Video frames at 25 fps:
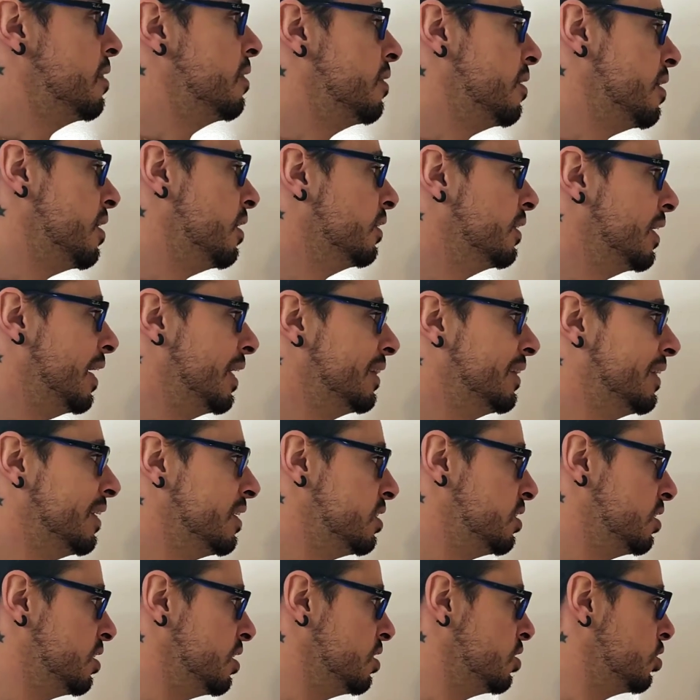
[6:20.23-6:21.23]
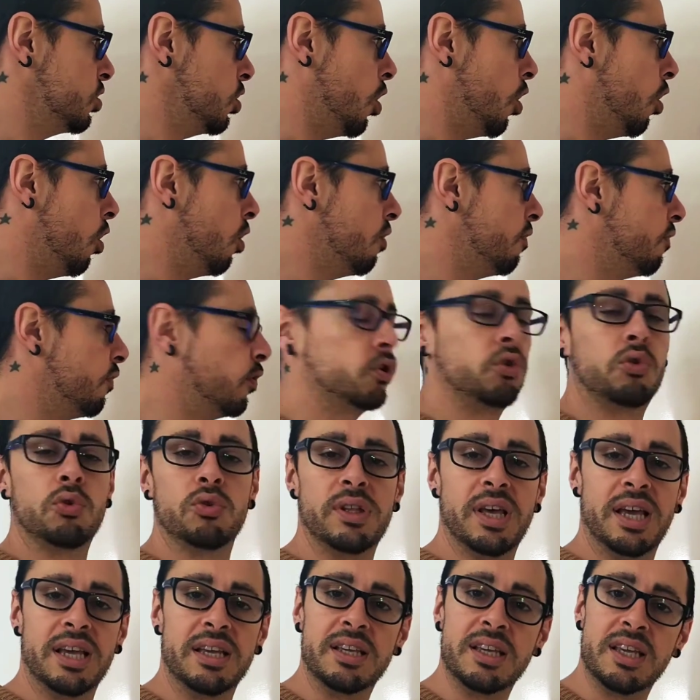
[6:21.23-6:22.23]
think that this is all for
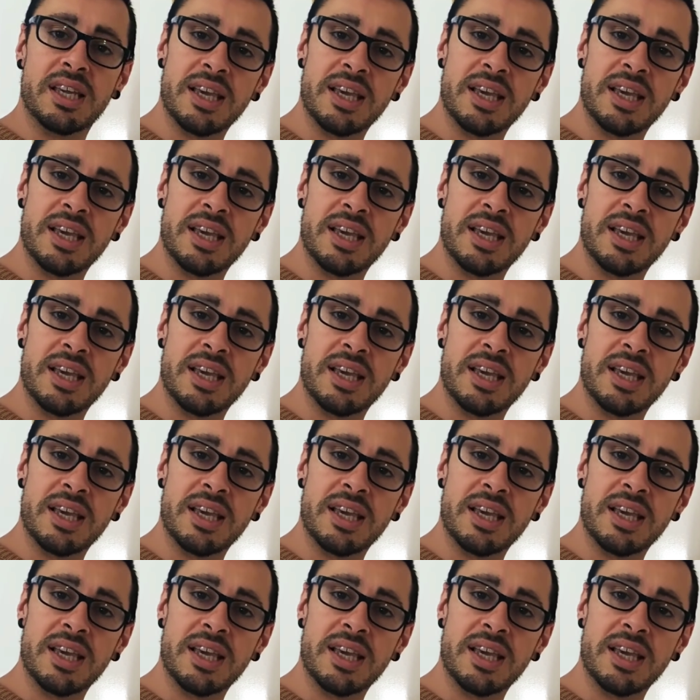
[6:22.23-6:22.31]
today.